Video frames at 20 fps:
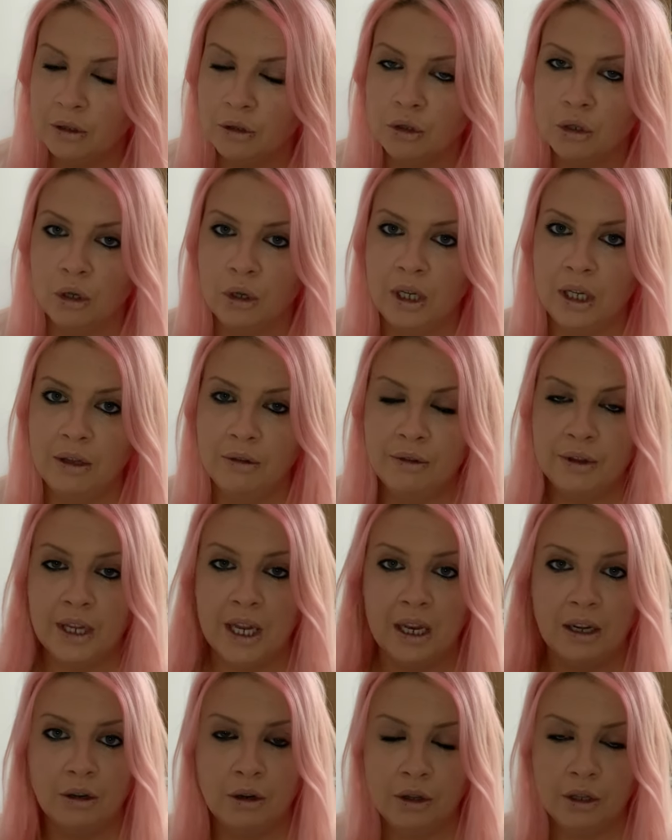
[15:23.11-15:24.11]
So either at the
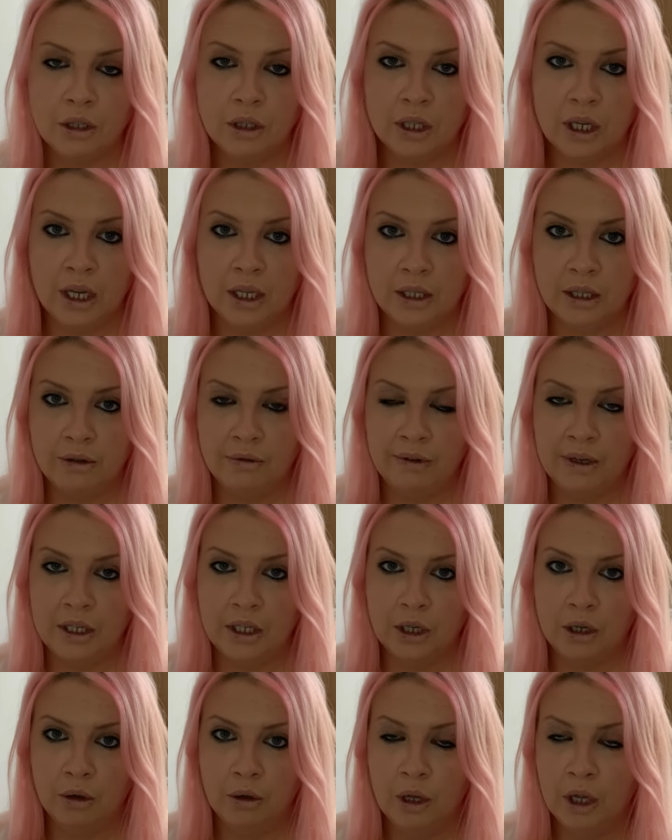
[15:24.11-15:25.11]
end or the start of the
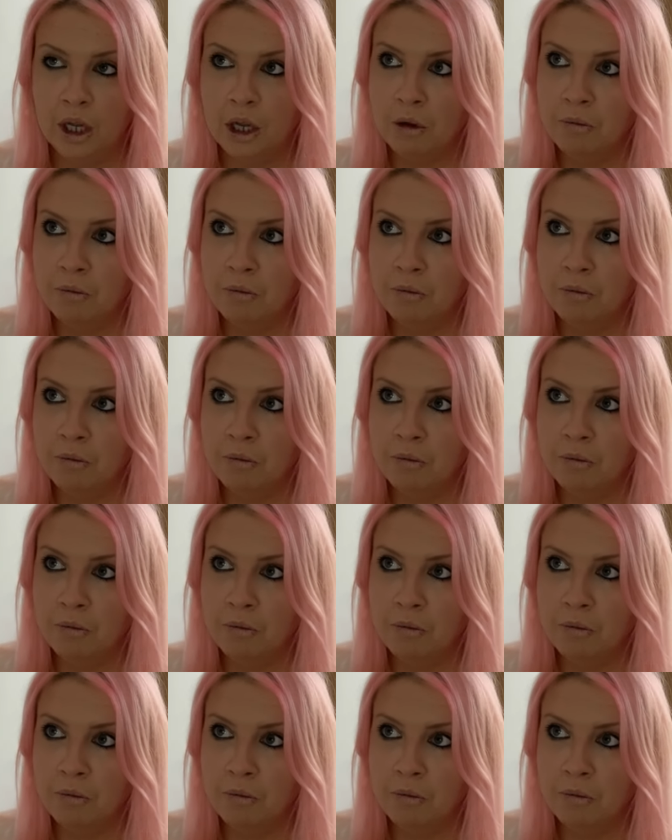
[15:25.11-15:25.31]
video,